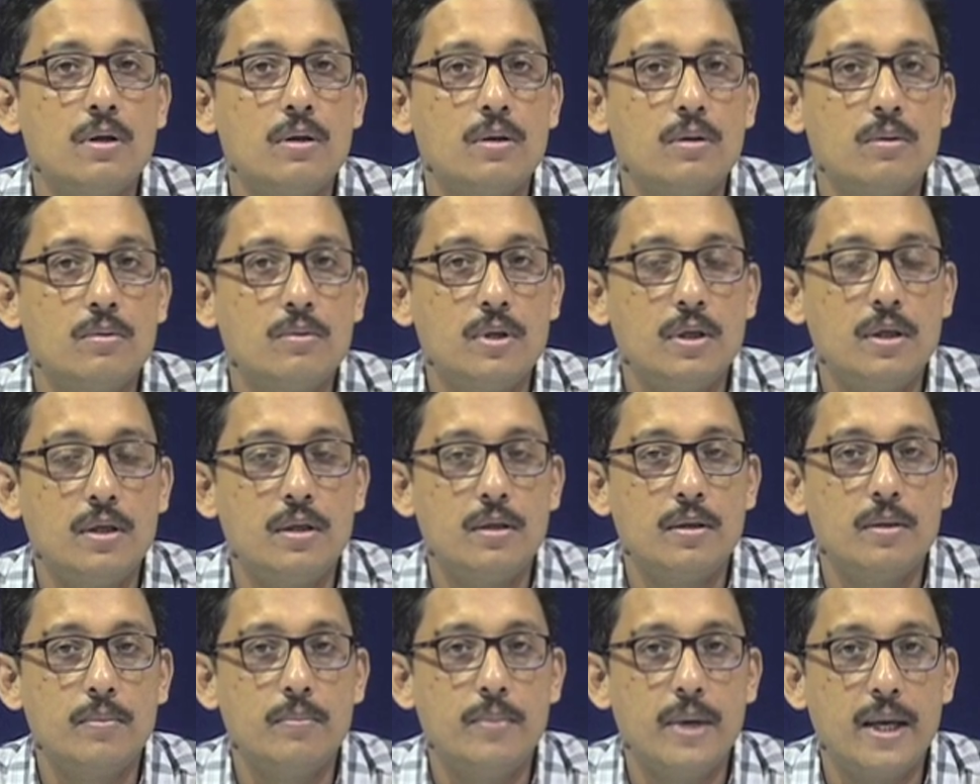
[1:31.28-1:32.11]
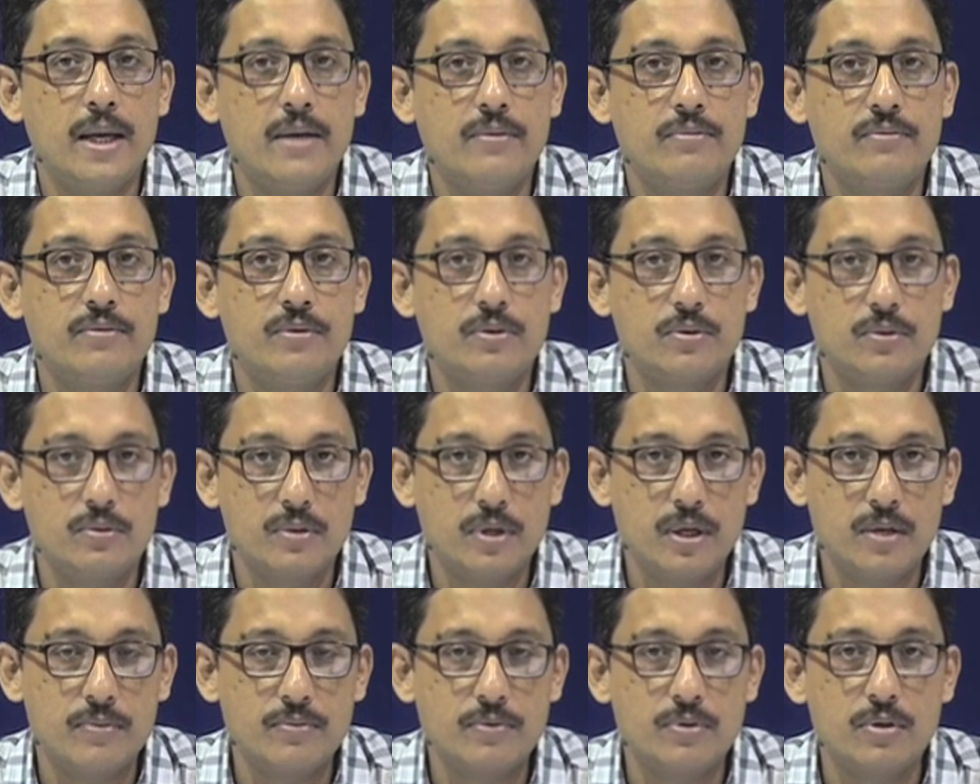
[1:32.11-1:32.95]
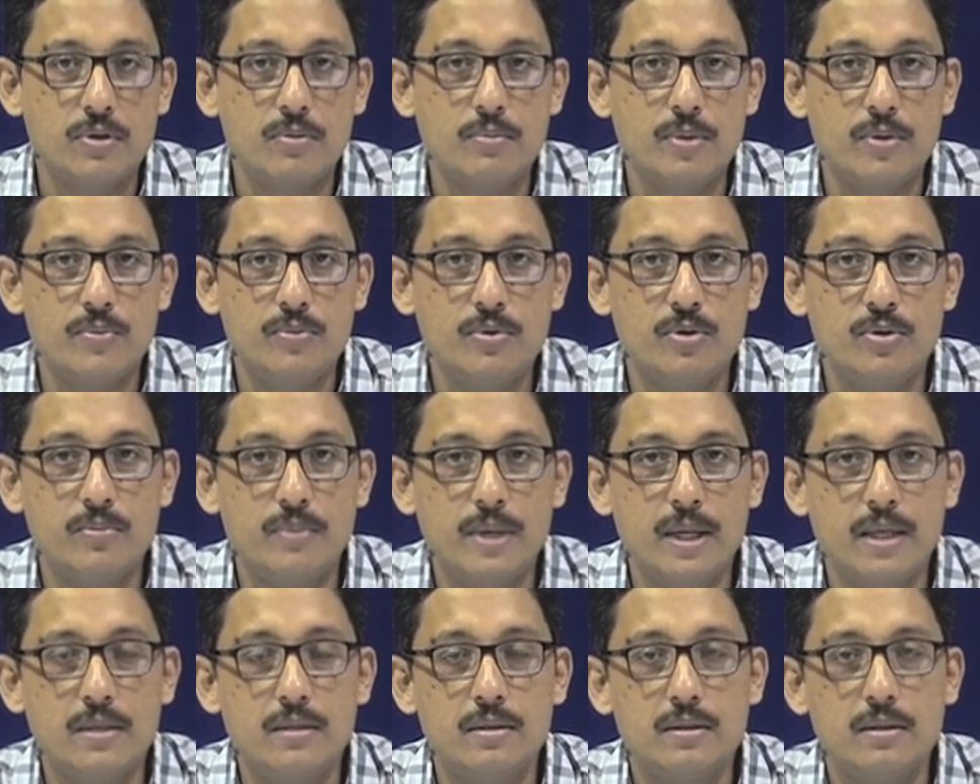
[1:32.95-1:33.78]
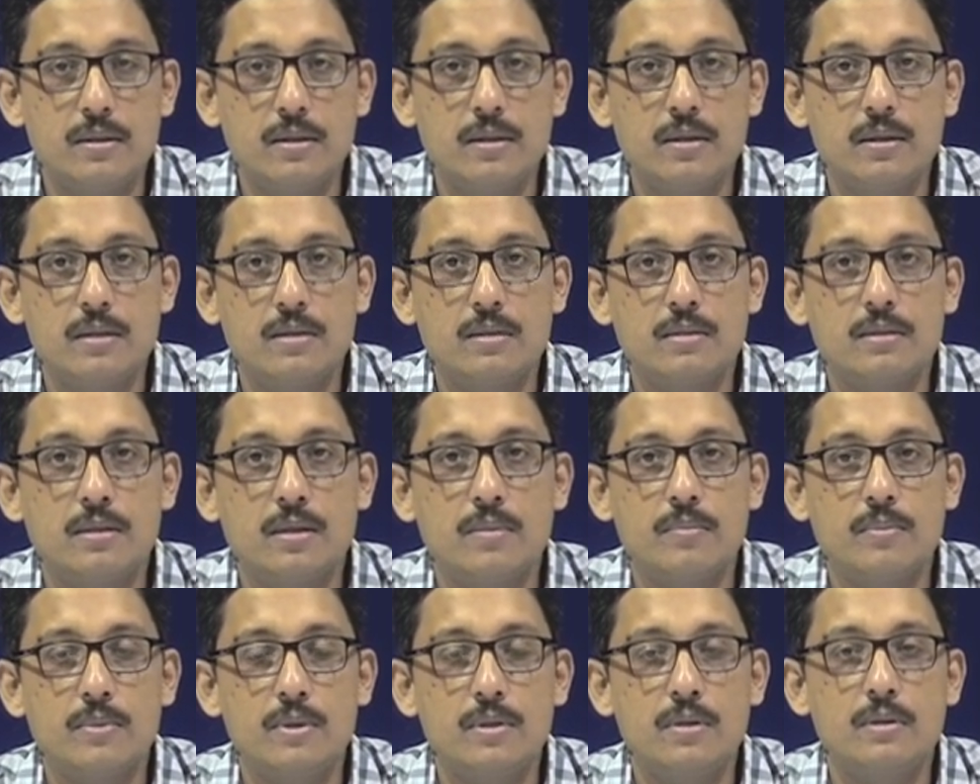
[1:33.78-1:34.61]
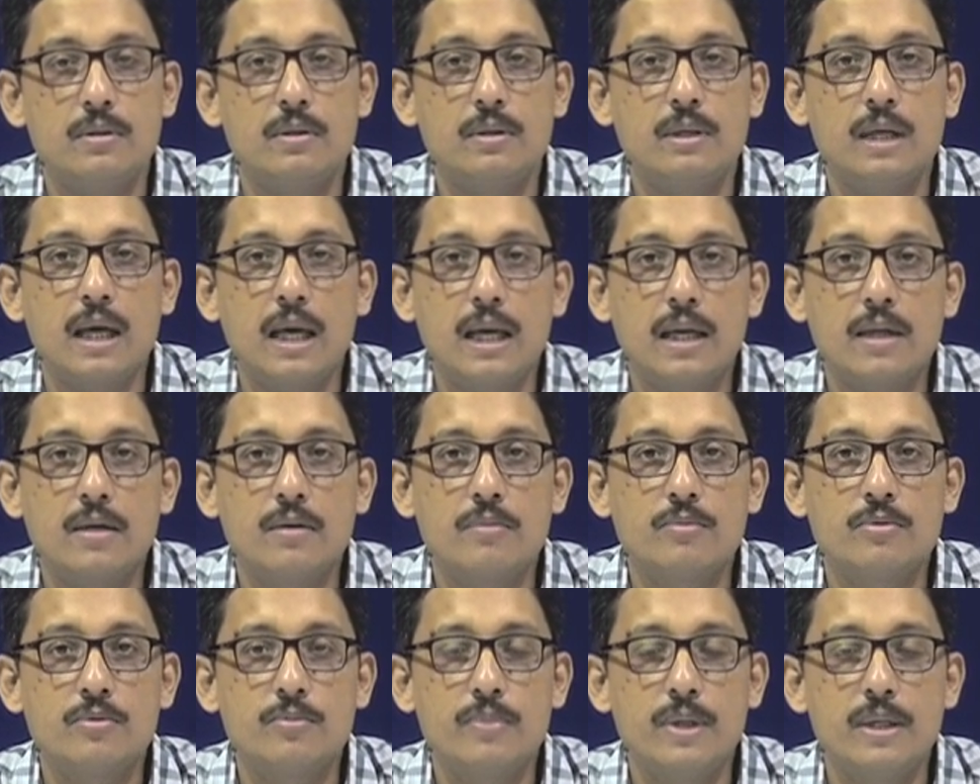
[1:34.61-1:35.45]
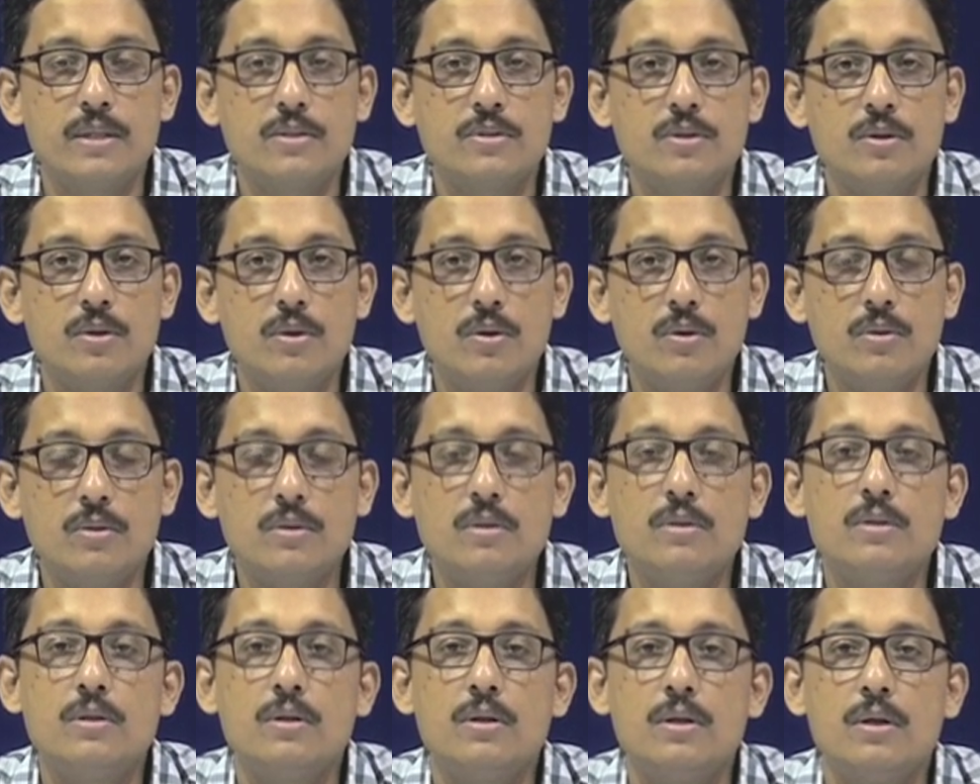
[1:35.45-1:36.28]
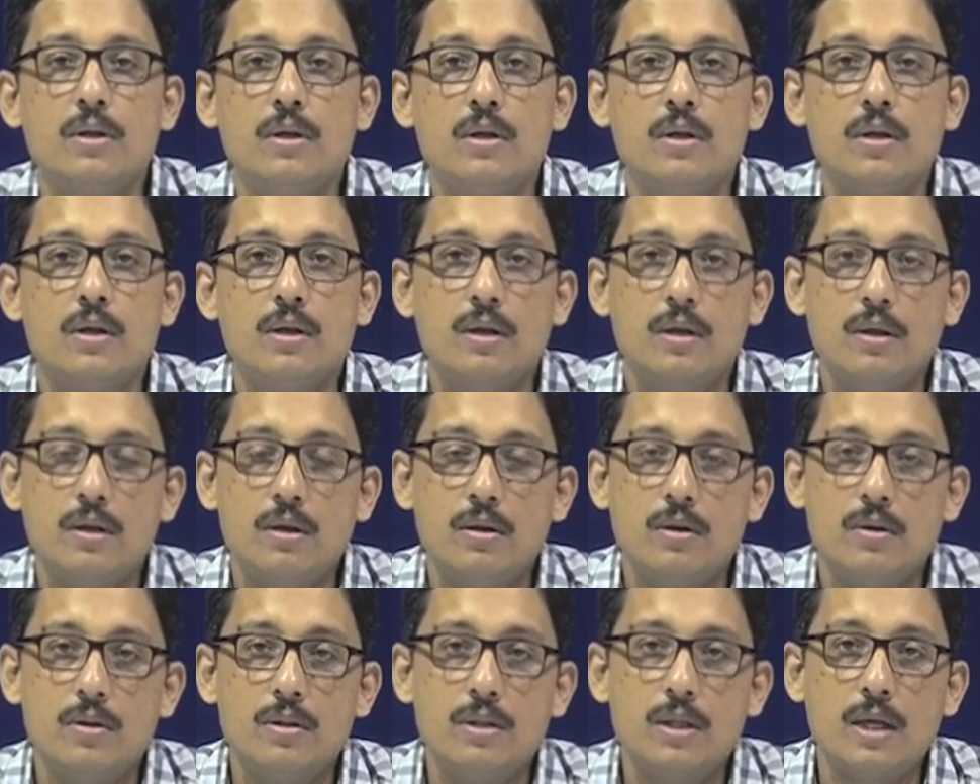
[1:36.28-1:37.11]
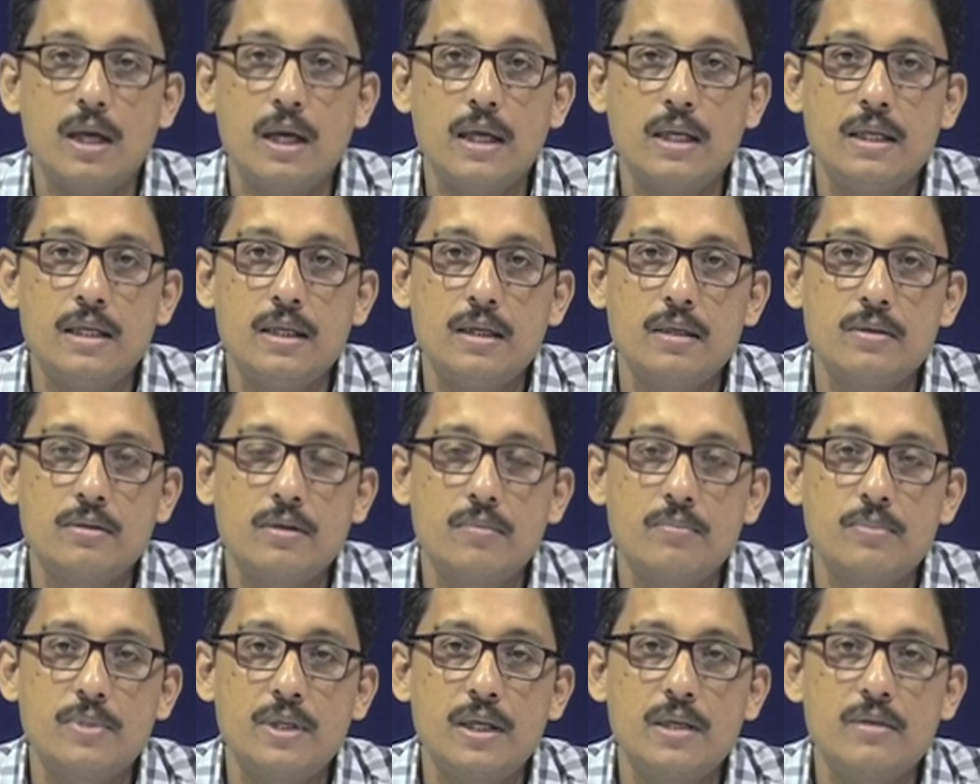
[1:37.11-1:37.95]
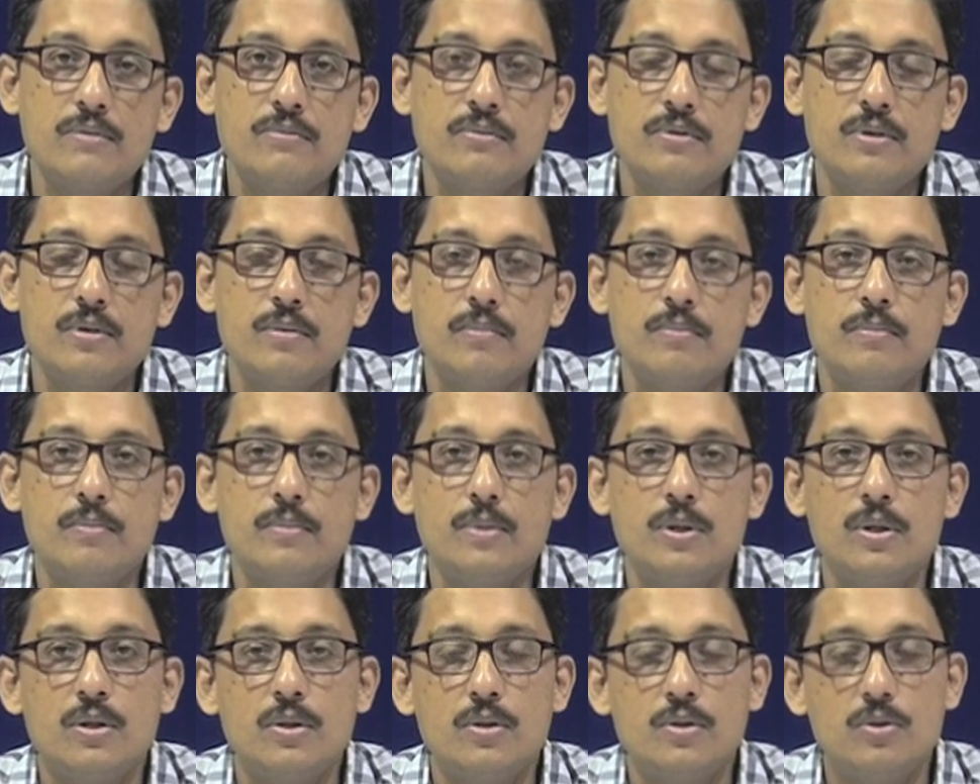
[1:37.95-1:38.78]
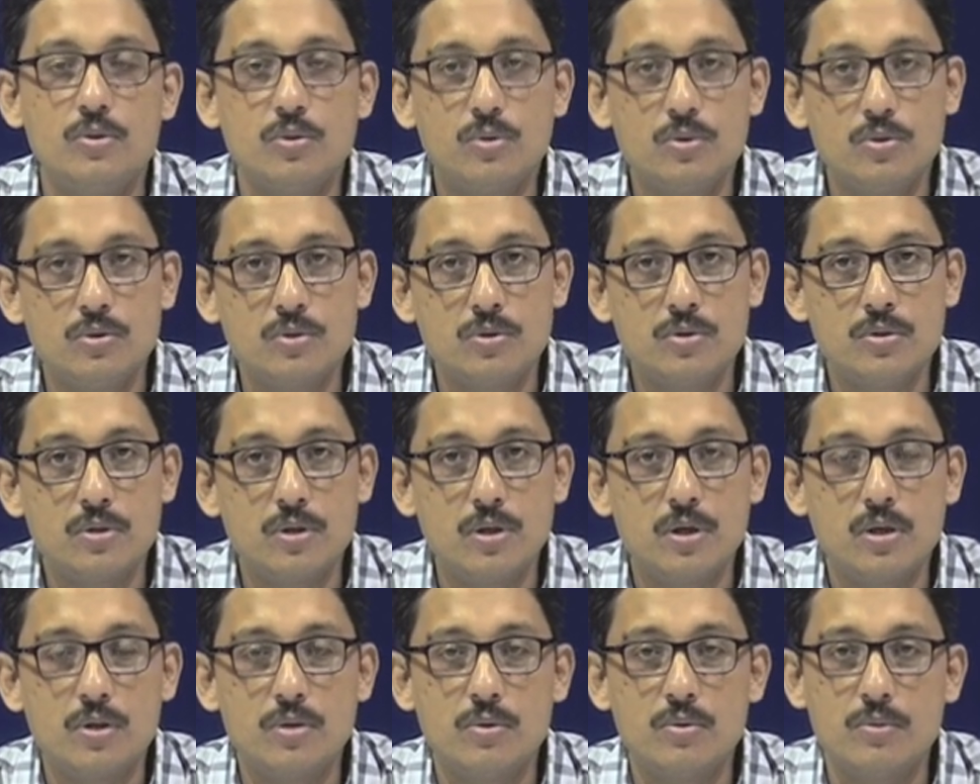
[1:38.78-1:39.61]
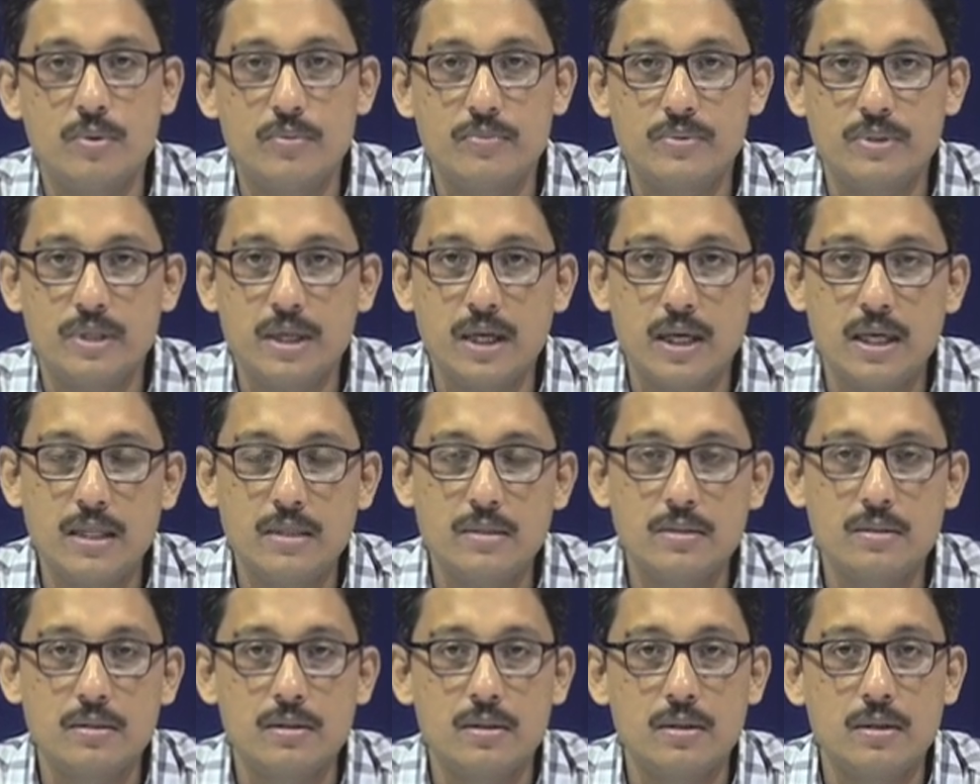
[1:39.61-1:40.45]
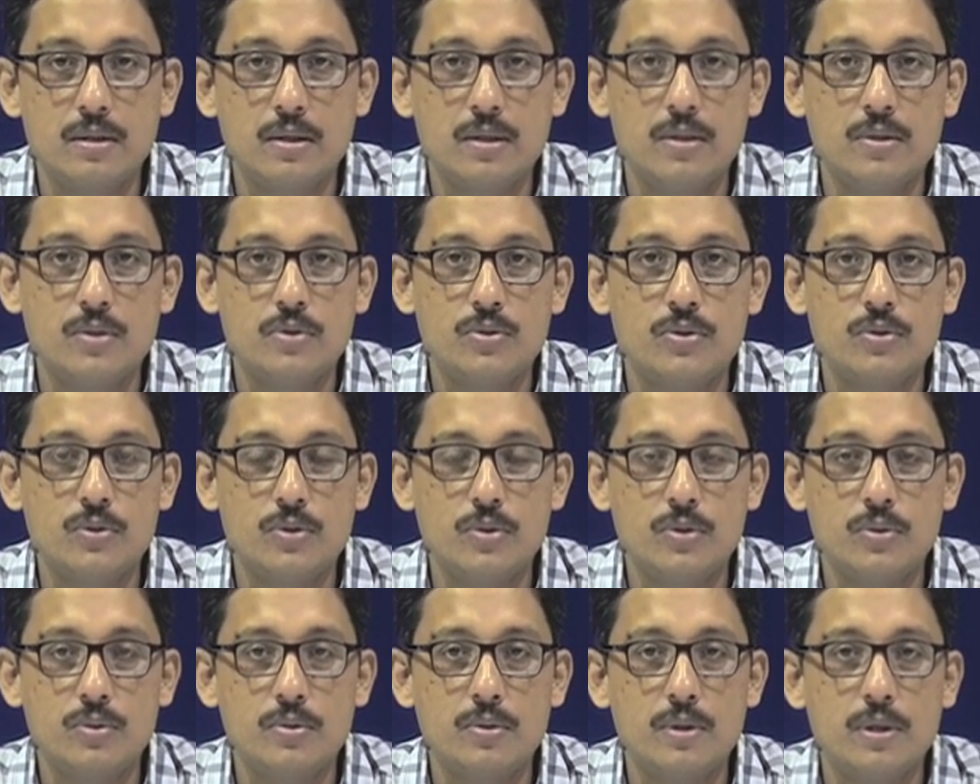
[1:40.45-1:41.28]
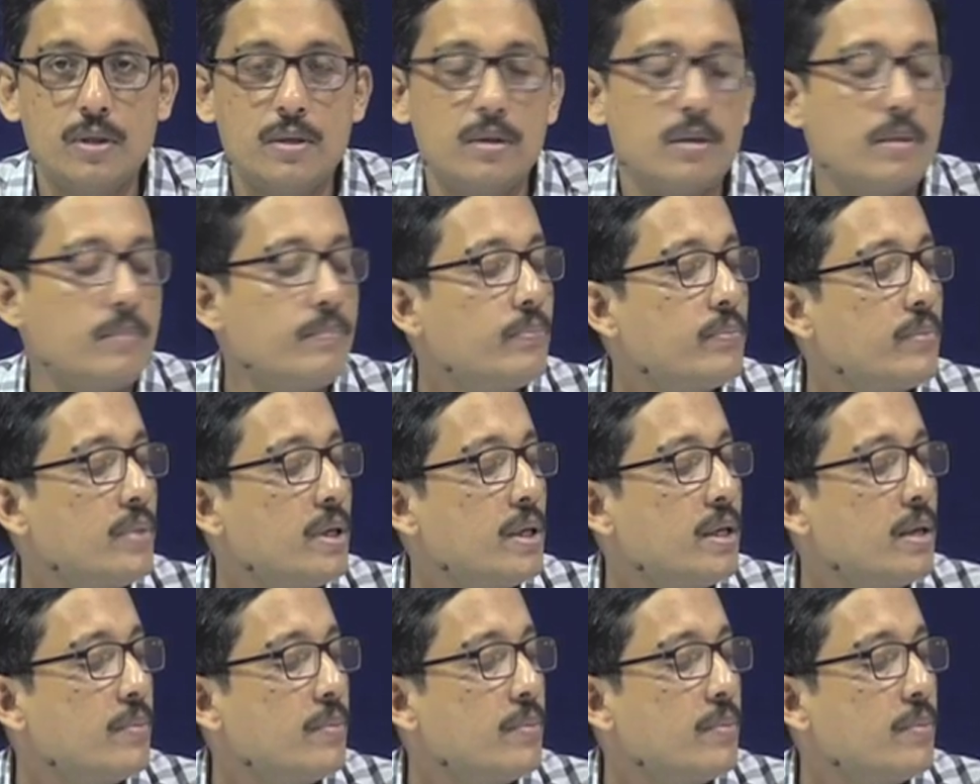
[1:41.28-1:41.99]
we made photographs, or maybe we made some diagrams based on the ideas obtained from those websites. So, in